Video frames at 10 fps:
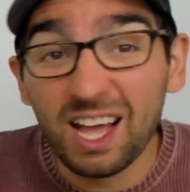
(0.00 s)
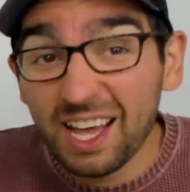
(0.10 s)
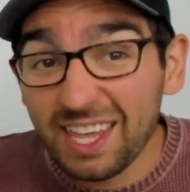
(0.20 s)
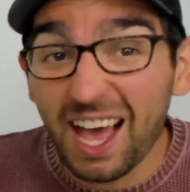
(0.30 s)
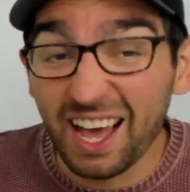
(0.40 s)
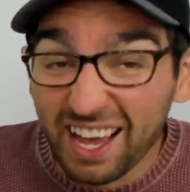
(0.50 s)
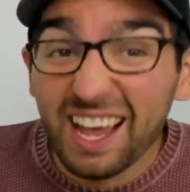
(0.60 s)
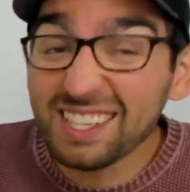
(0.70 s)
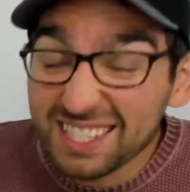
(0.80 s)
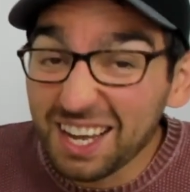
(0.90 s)
Yeah,
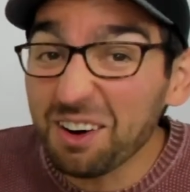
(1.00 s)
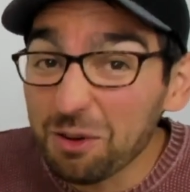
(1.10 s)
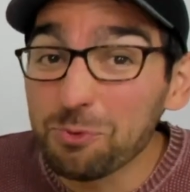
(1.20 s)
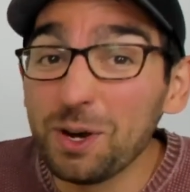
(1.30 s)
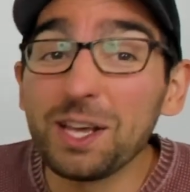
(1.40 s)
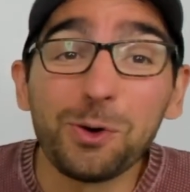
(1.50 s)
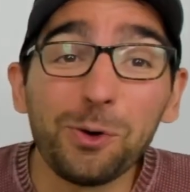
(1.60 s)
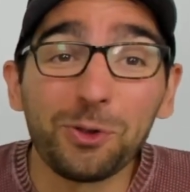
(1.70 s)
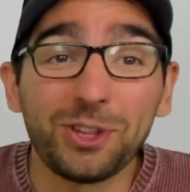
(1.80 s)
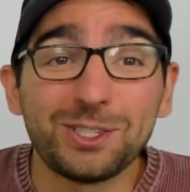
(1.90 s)
it's kind of a really
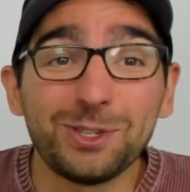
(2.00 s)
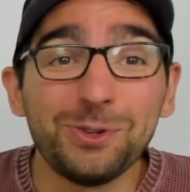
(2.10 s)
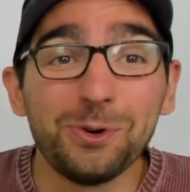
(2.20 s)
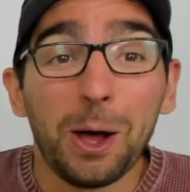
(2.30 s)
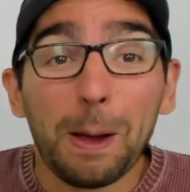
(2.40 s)
cool thing to do.